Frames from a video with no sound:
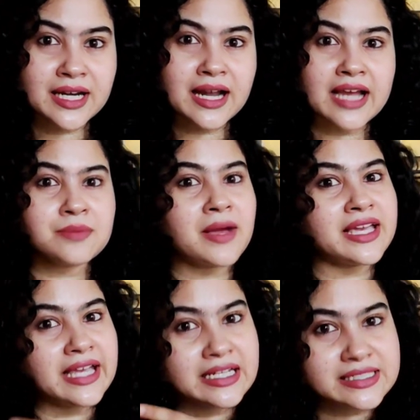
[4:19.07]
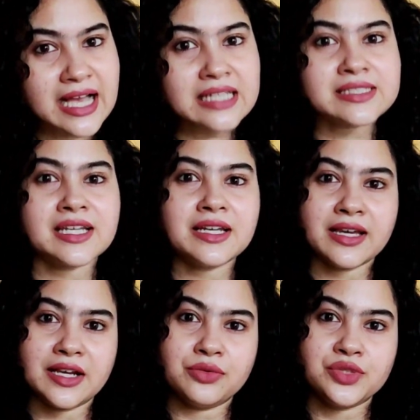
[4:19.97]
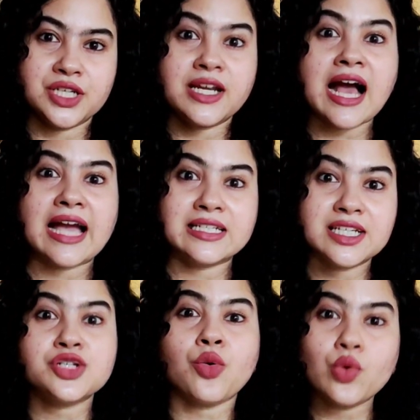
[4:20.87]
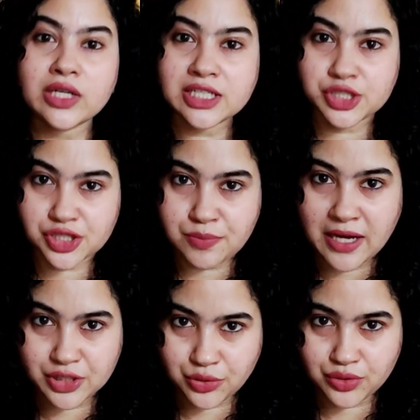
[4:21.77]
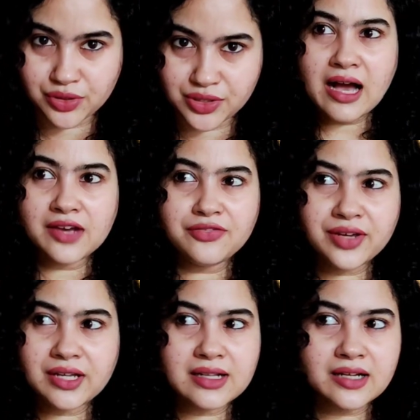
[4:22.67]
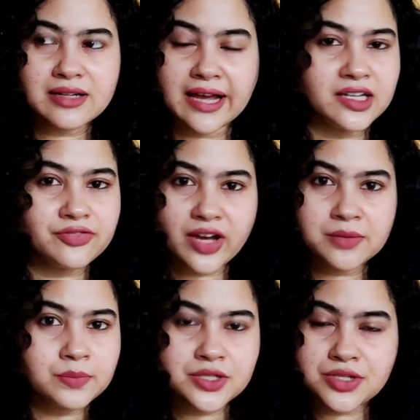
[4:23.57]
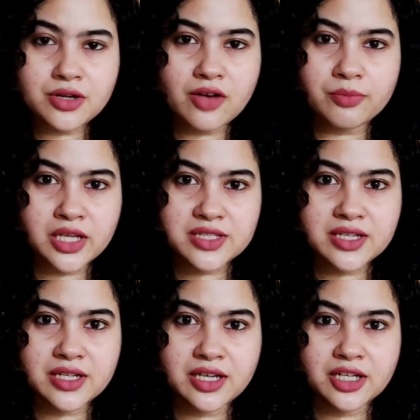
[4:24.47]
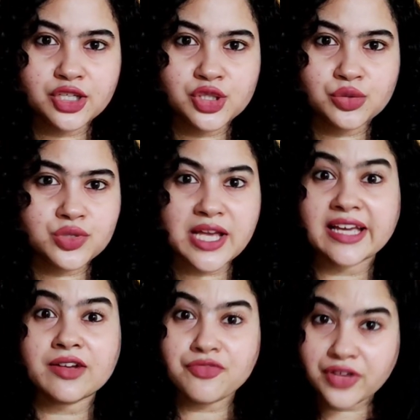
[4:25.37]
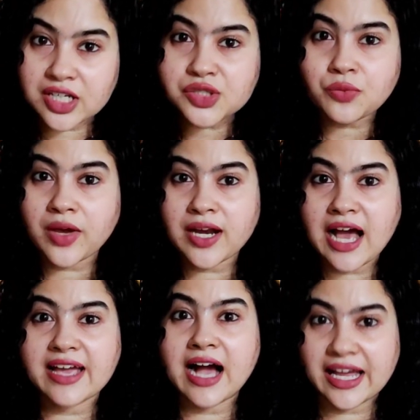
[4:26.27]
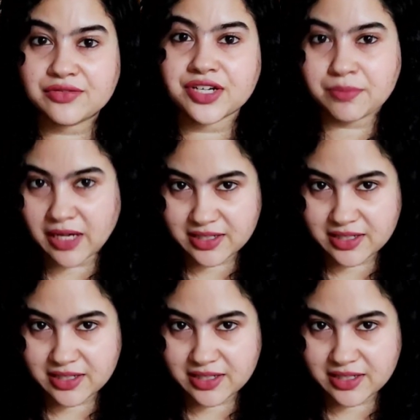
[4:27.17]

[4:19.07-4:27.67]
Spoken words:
night, my entire skincare routine, I did only just by toners. I feel that 95% of my skincare issues I can fix when I hydrate my